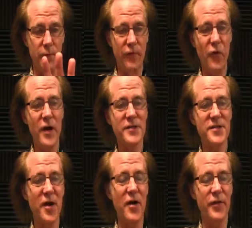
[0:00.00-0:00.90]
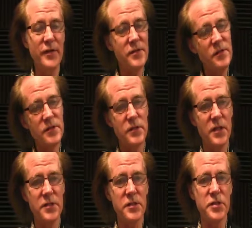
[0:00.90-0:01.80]
Before I start, this
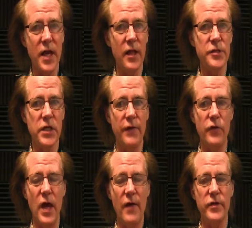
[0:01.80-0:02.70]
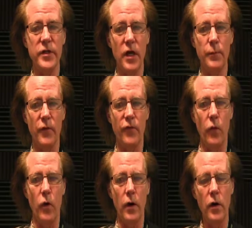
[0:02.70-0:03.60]
is challenging if you haven't done it
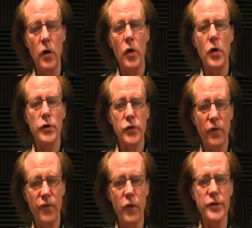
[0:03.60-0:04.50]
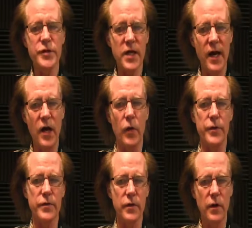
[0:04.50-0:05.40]
before. So first
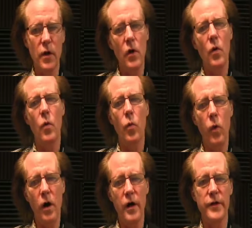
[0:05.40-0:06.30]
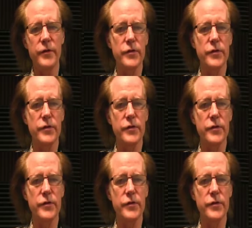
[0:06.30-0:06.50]
count 1,